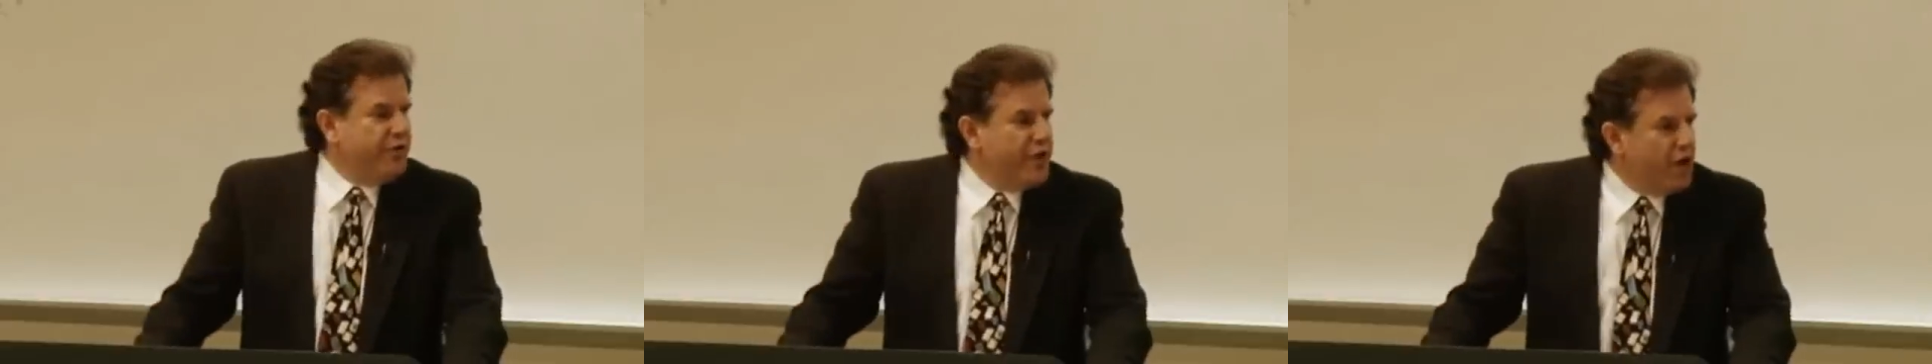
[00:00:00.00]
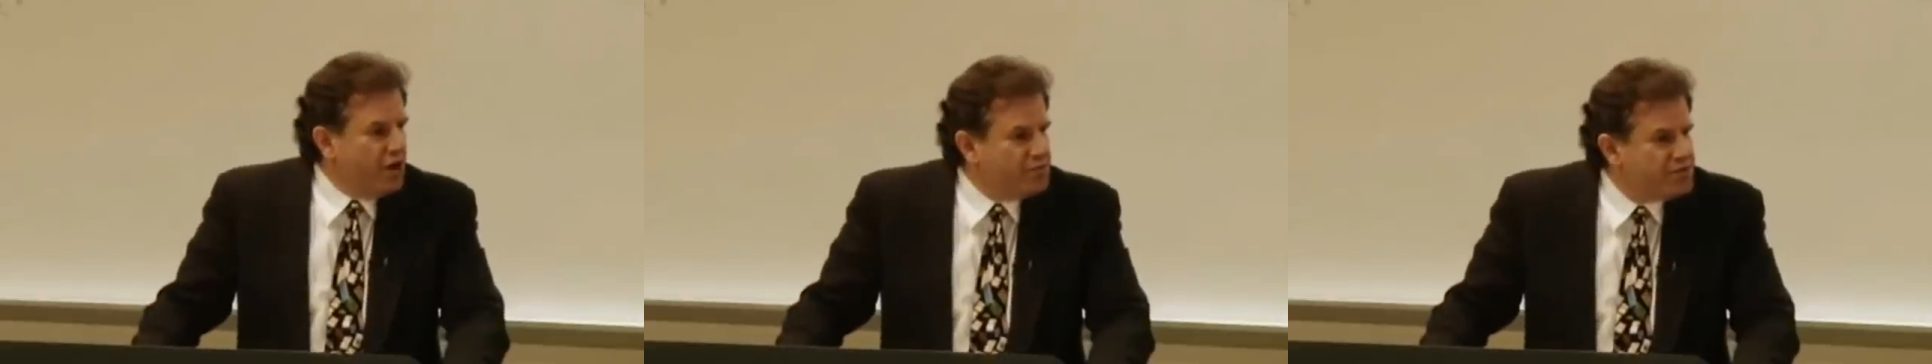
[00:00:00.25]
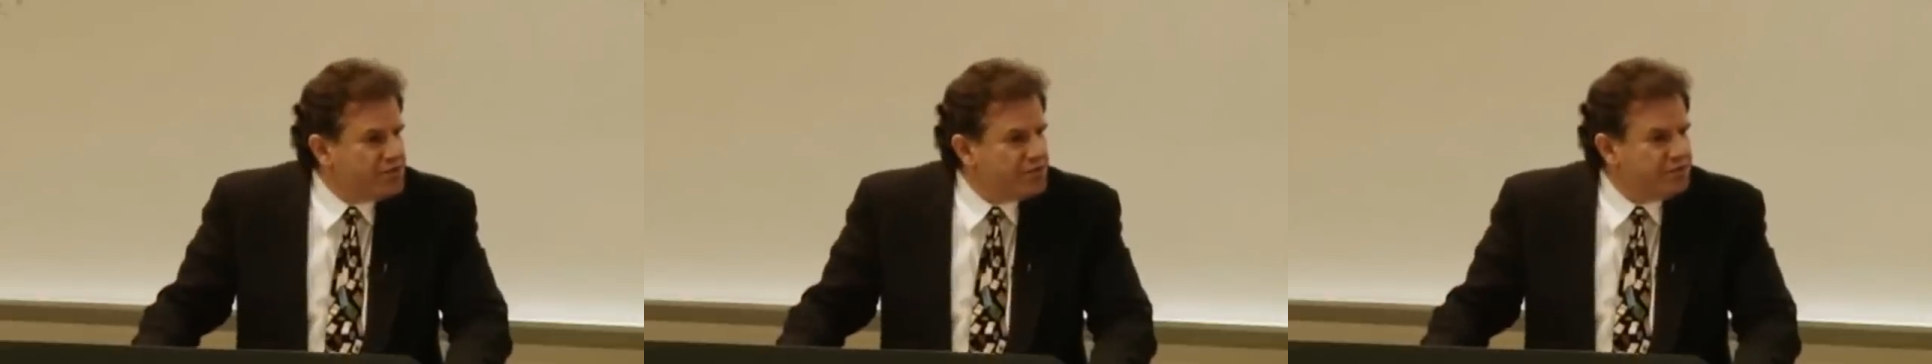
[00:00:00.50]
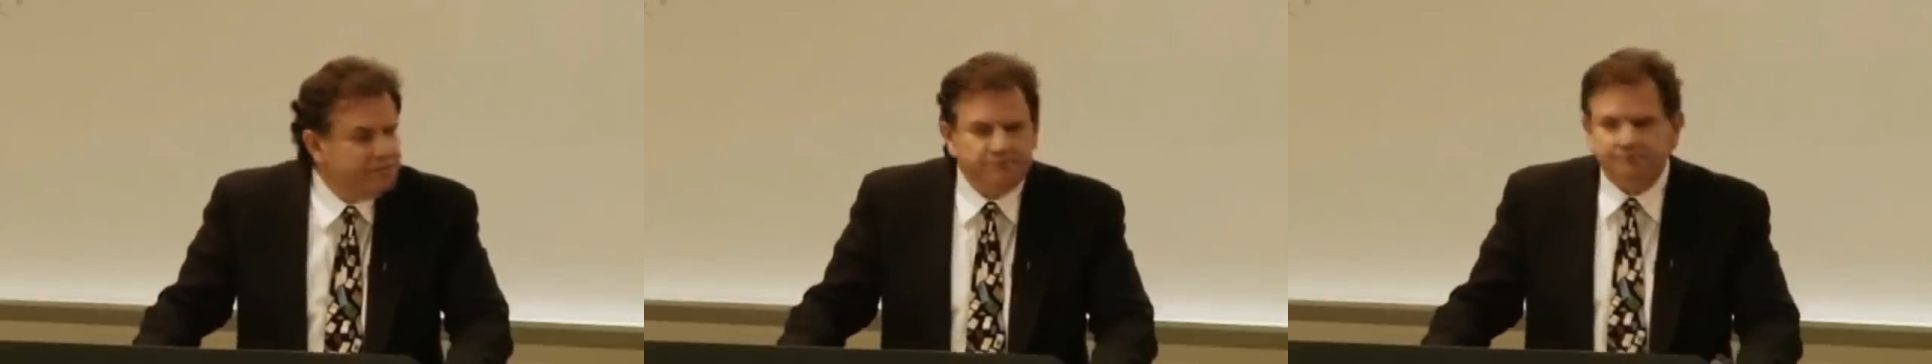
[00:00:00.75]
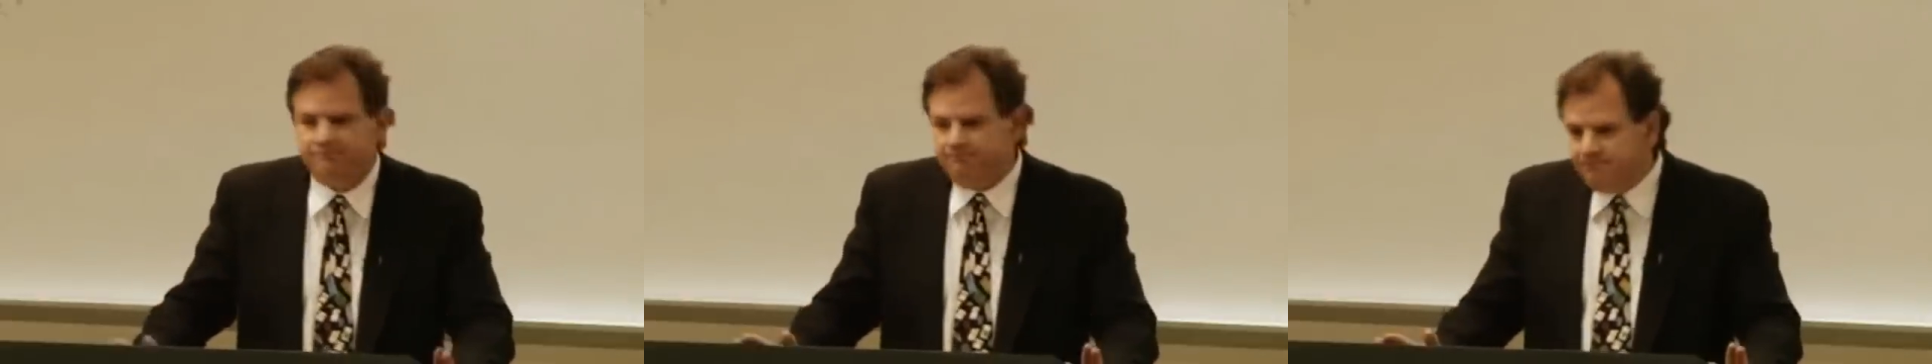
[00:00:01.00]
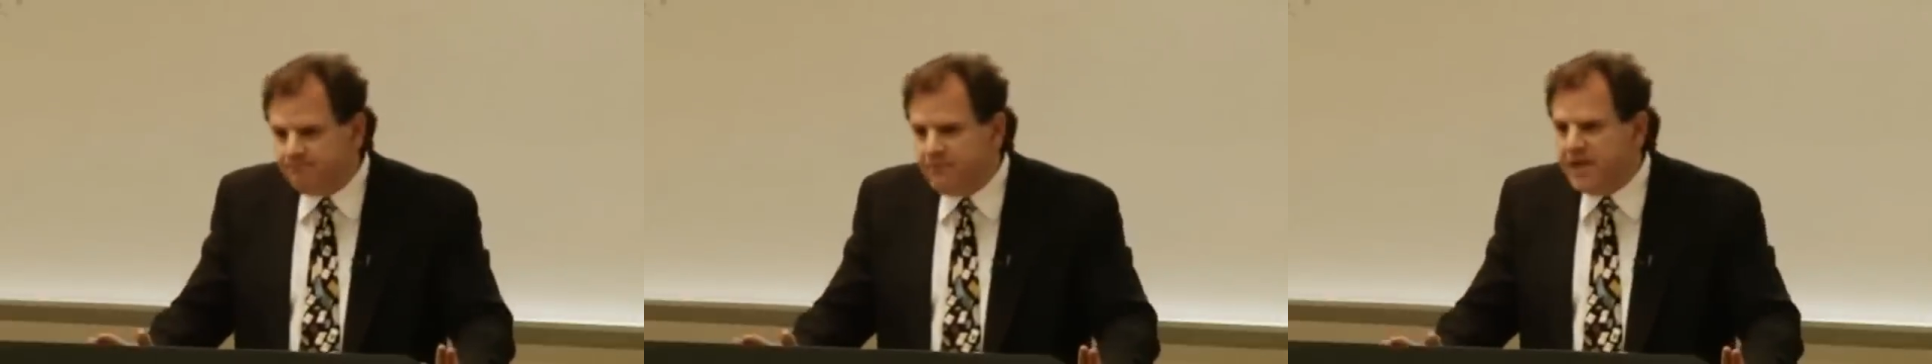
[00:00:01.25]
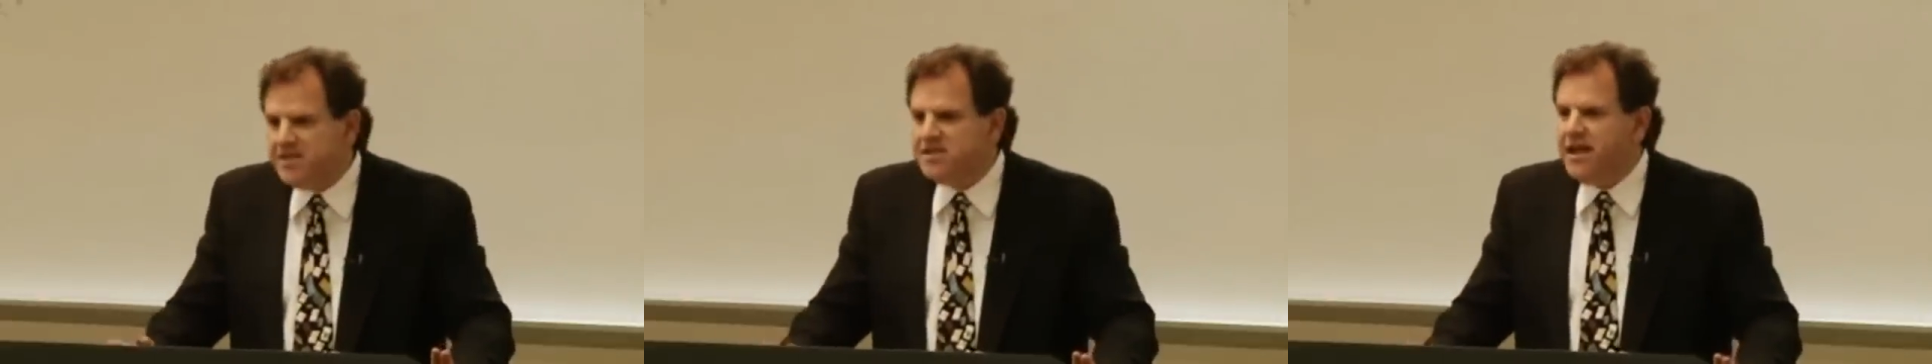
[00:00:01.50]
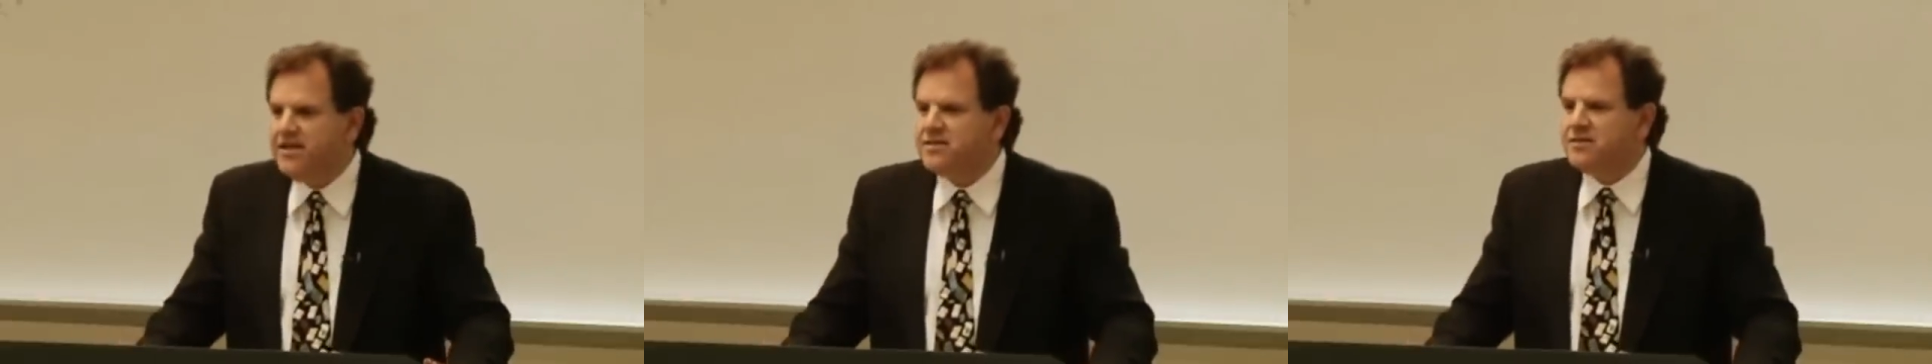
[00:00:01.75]
than the arms. Makes
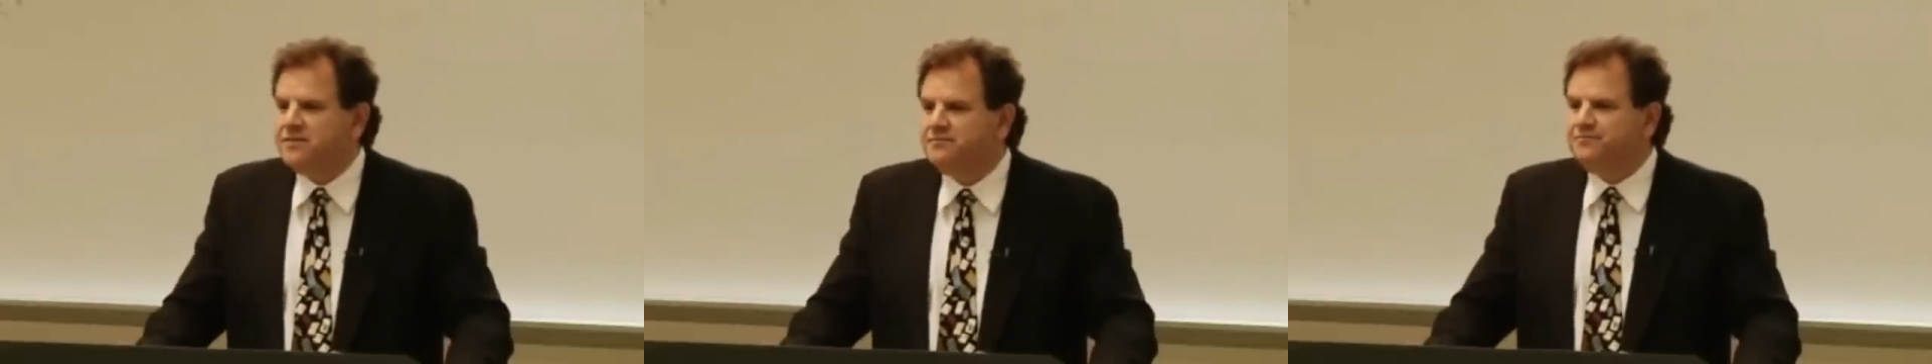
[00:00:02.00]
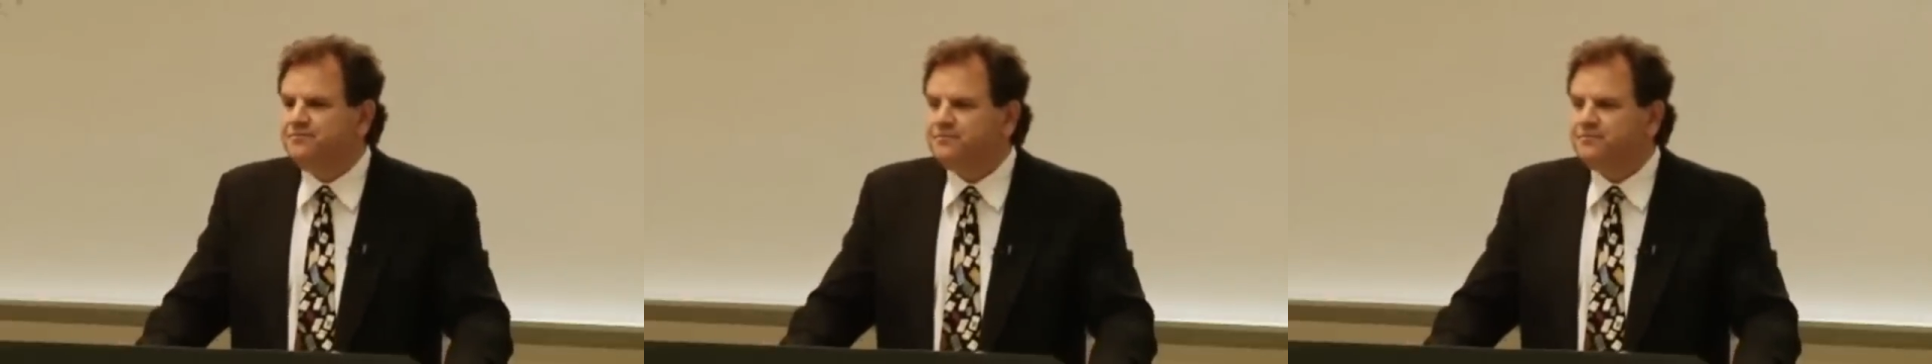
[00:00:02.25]
sense.